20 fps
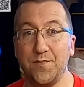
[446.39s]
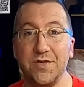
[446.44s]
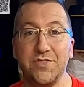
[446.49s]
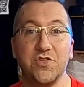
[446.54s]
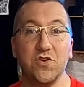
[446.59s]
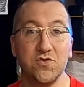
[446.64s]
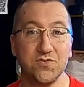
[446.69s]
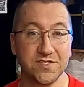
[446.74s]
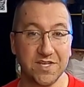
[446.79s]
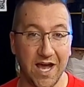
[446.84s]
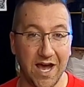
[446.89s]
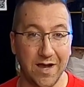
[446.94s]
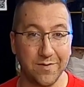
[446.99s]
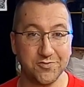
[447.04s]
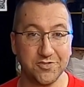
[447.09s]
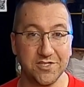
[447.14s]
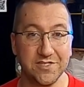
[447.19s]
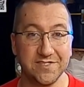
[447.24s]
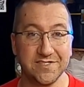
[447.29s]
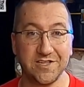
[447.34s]
but those
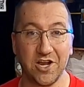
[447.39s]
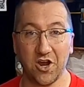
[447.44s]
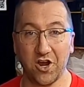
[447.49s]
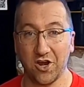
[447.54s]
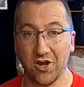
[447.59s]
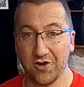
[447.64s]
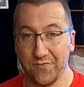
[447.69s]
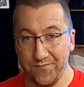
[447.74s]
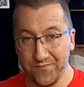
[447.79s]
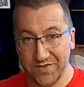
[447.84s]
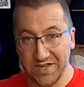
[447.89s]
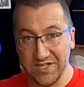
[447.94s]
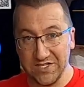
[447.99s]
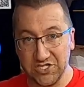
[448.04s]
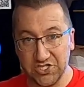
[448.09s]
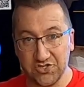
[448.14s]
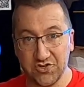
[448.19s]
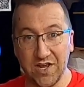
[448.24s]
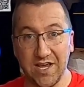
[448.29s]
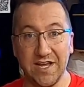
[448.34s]
options are
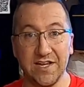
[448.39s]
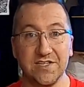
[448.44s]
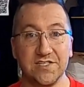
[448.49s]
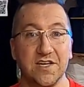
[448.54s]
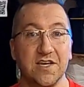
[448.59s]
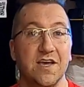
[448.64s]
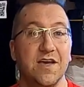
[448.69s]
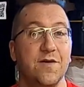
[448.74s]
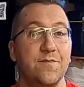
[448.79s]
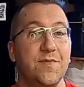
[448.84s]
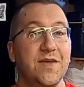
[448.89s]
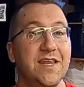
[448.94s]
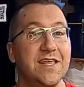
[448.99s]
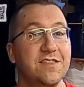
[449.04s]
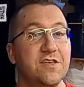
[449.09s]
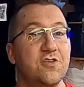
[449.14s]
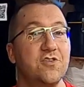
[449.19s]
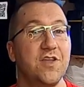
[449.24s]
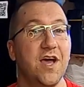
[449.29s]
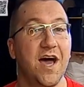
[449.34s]
constrained, meaning
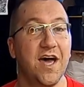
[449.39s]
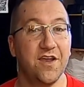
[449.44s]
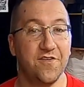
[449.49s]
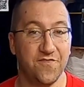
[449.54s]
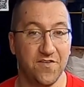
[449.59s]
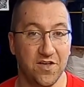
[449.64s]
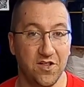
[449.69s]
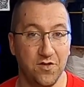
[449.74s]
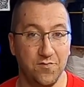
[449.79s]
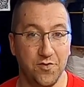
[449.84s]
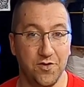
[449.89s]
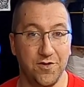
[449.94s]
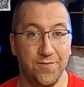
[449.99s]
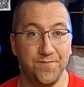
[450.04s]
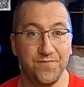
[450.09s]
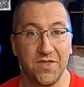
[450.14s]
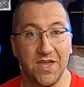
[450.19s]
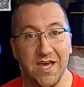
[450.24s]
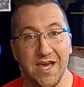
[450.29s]
they're not available.